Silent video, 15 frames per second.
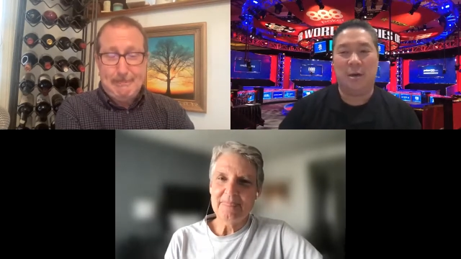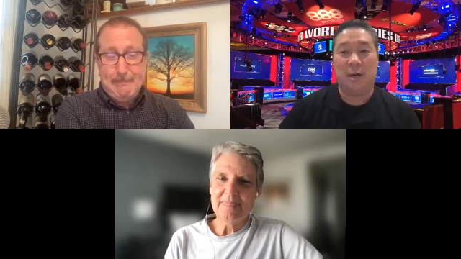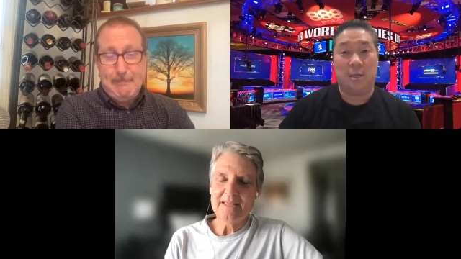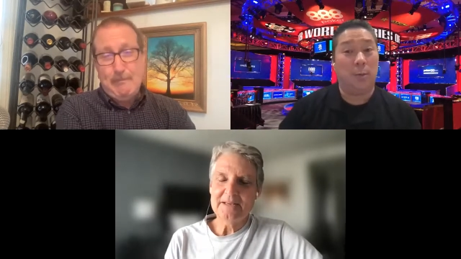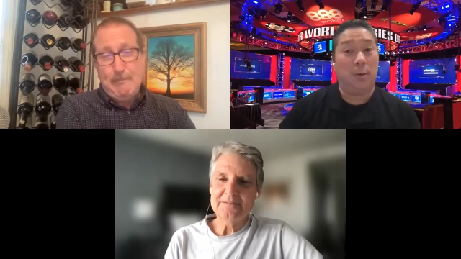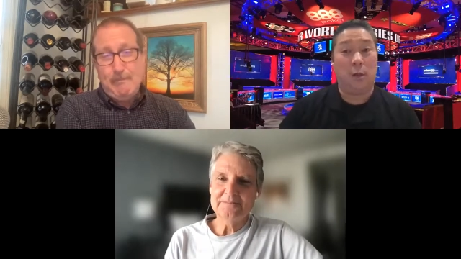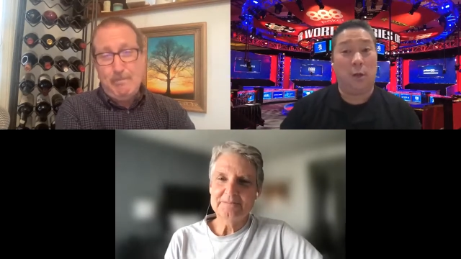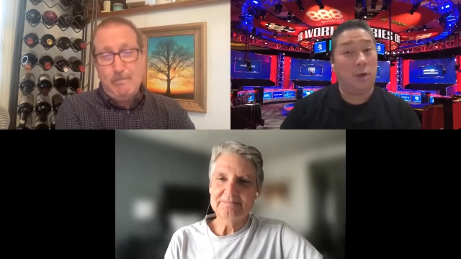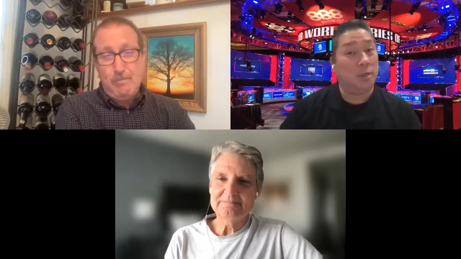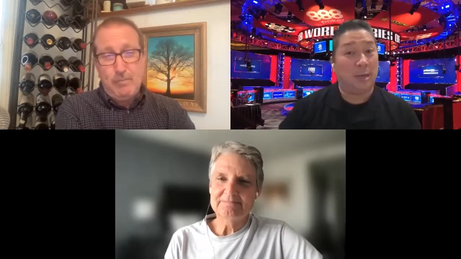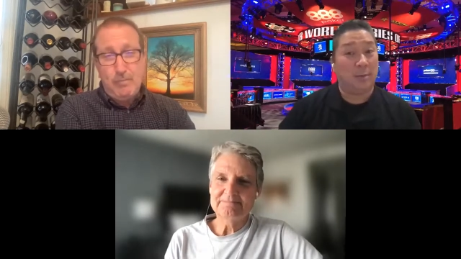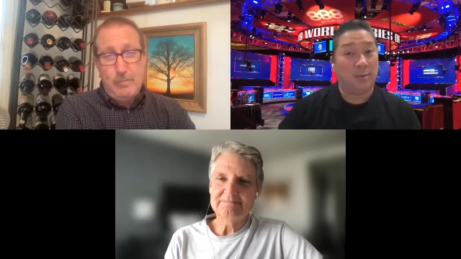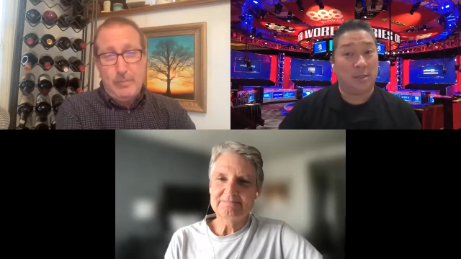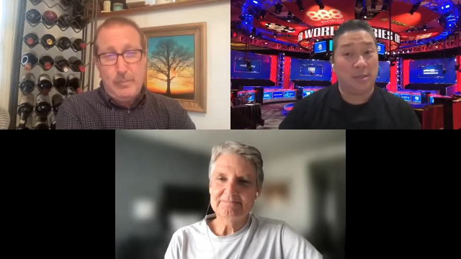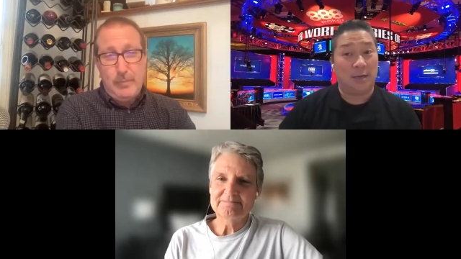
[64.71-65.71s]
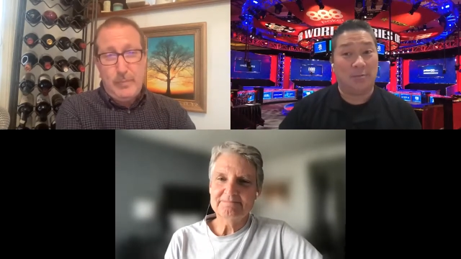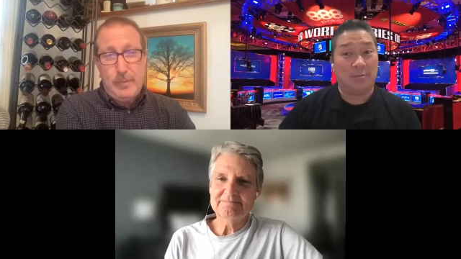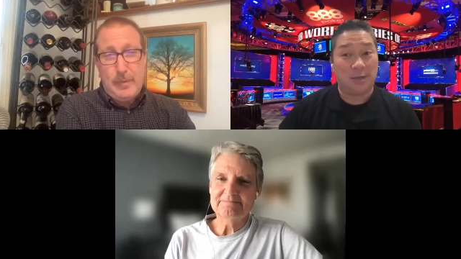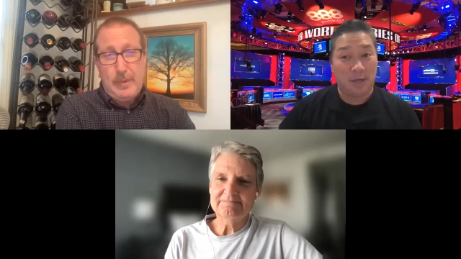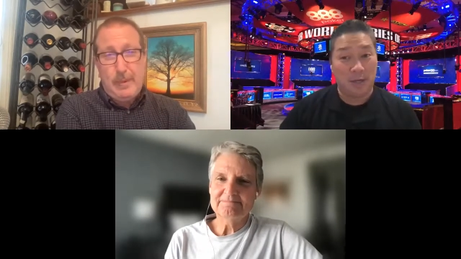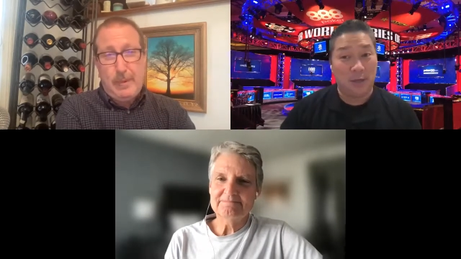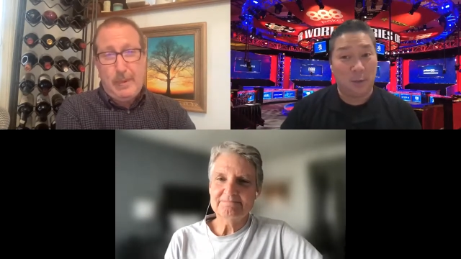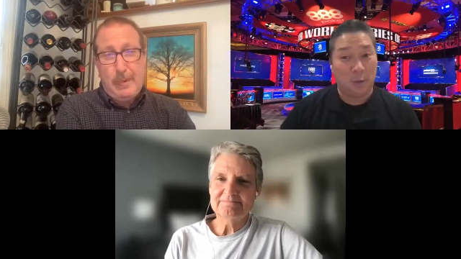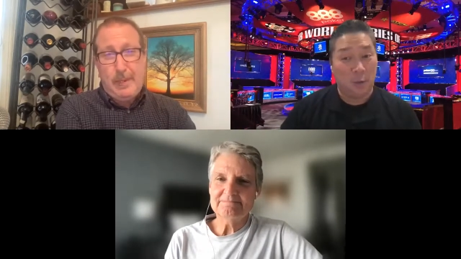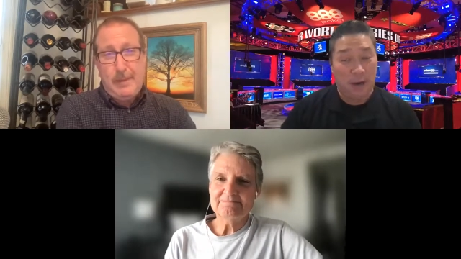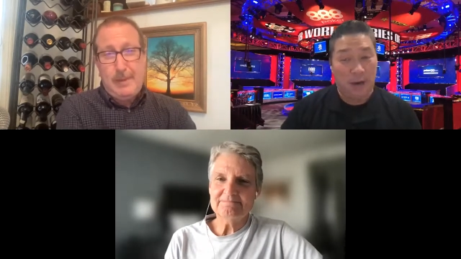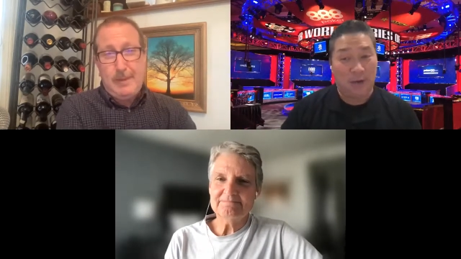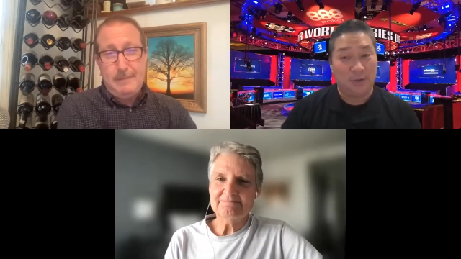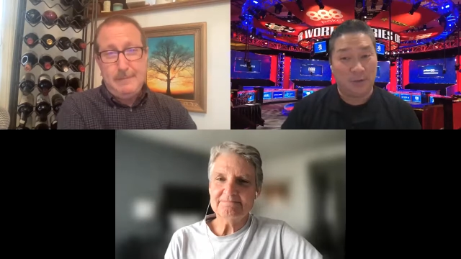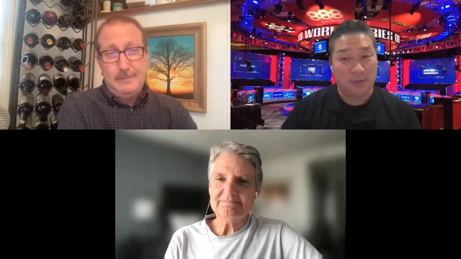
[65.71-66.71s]
Speaker 1: It's been a long time since I've seen you,
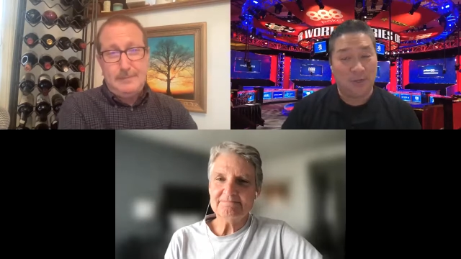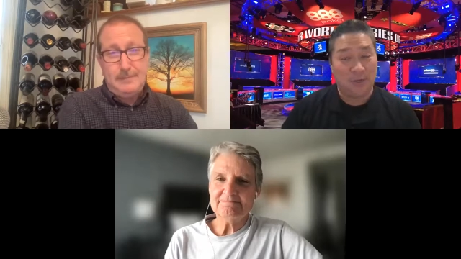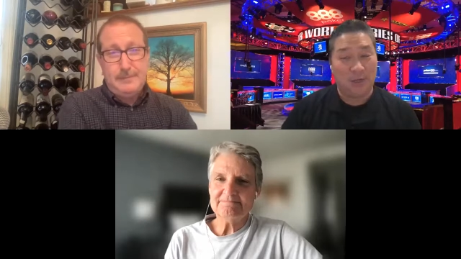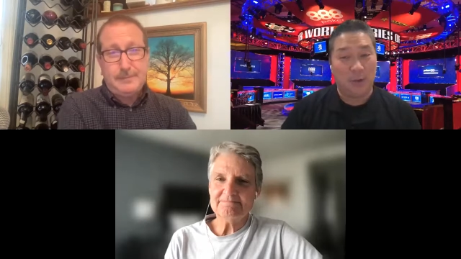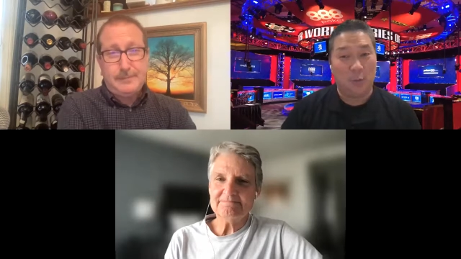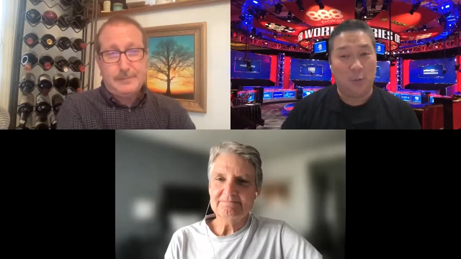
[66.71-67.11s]
obviously,